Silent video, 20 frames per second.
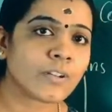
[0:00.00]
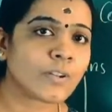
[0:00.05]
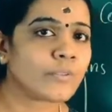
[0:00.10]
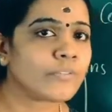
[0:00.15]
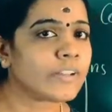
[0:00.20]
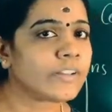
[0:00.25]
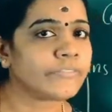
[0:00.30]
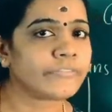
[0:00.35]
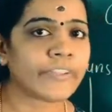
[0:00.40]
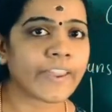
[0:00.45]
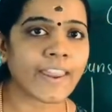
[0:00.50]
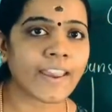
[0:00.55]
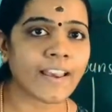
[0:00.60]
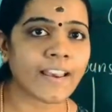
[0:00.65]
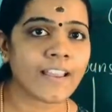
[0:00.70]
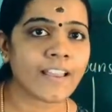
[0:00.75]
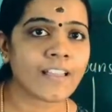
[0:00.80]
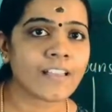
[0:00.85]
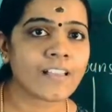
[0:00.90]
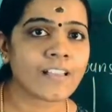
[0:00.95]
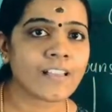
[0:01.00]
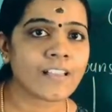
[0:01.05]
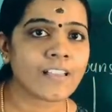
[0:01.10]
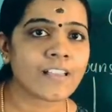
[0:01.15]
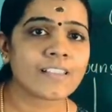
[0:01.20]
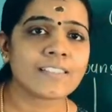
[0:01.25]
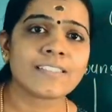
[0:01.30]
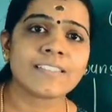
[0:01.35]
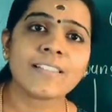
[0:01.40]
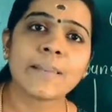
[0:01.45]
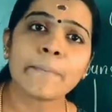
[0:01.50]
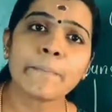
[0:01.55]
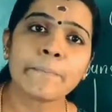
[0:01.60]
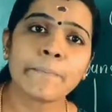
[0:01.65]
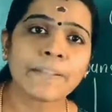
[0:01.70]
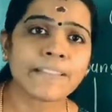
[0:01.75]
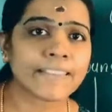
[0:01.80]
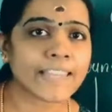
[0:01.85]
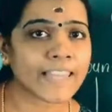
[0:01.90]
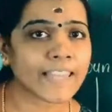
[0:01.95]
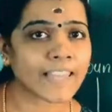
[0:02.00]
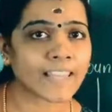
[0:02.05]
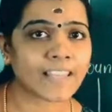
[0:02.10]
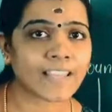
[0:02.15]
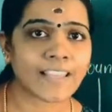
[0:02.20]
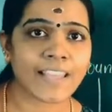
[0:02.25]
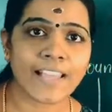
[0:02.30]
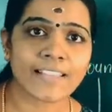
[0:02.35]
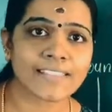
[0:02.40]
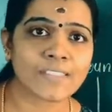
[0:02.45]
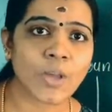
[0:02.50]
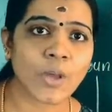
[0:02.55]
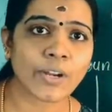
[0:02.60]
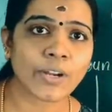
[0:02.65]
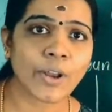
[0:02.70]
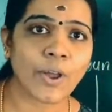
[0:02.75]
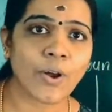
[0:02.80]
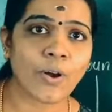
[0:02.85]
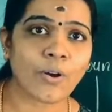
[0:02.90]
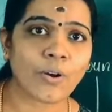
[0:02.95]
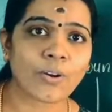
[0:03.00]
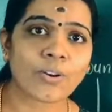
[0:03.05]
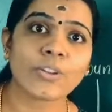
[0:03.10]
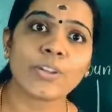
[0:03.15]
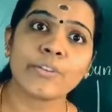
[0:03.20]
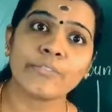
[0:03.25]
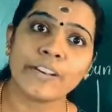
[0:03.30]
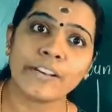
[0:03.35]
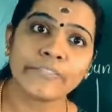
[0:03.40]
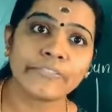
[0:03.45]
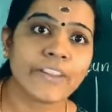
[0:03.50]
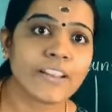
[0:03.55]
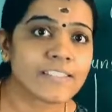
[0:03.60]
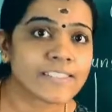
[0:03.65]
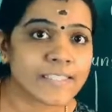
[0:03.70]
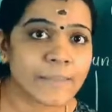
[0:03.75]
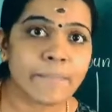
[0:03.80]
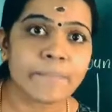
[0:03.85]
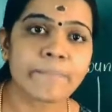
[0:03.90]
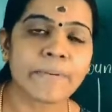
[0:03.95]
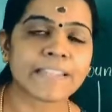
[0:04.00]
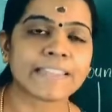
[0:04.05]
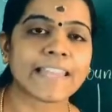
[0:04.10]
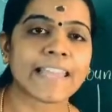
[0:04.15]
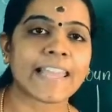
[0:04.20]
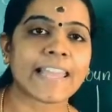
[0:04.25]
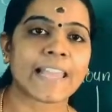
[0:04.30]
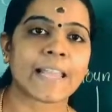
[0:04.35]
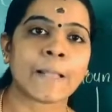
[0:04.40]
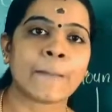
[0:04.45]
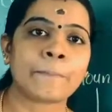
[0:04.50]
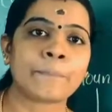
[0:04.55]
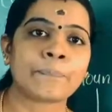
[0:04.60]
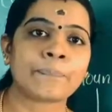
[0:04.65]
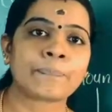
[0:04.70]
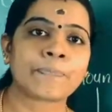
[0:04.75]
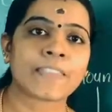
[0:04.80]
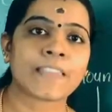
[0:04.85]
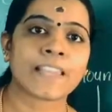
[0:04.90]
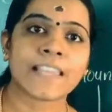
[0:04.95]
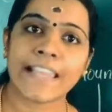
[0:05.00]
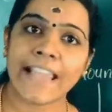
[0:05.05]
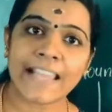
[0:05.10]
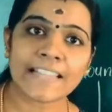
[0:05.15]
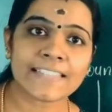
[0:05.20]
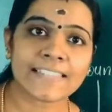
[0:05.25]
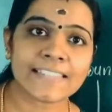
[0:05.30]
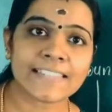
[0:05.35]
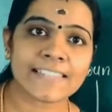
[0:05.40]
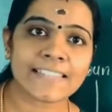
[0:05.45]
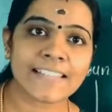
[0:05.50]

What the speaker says: You will feel sympathy. Yes or no? You will feel sympathy. Yes?